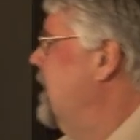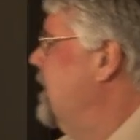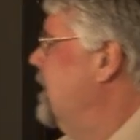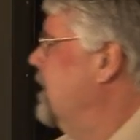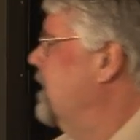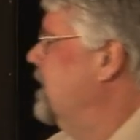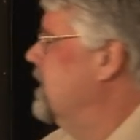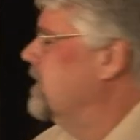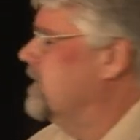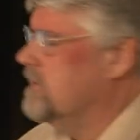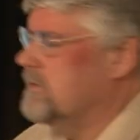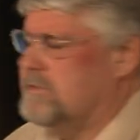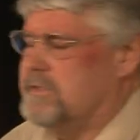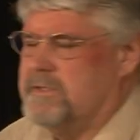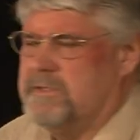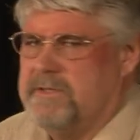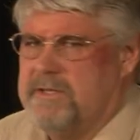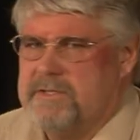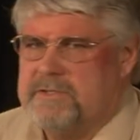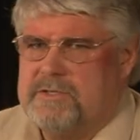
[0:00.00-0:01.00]
And this, is,
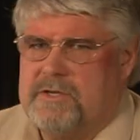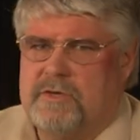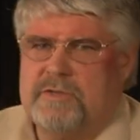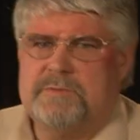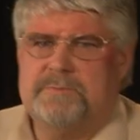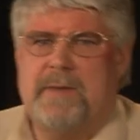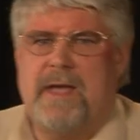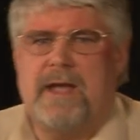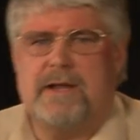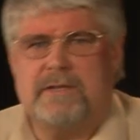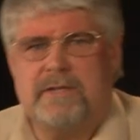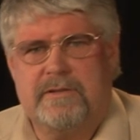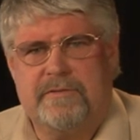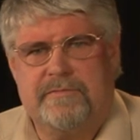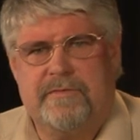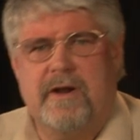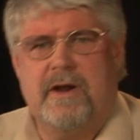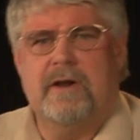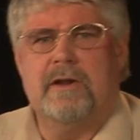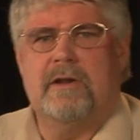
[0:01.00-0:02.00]
this goes back to the
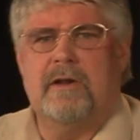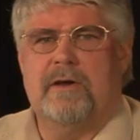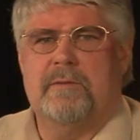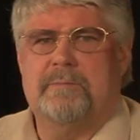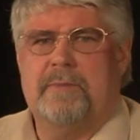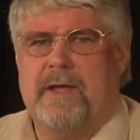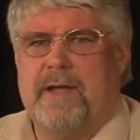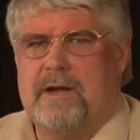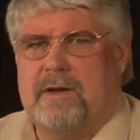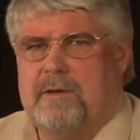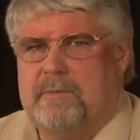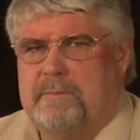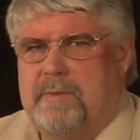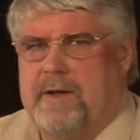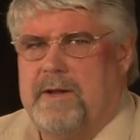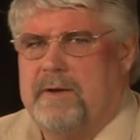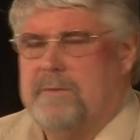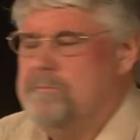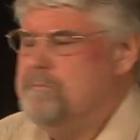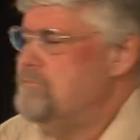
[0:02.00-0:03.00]
fire alarm panel,
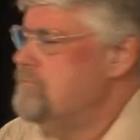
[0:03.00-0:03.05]
but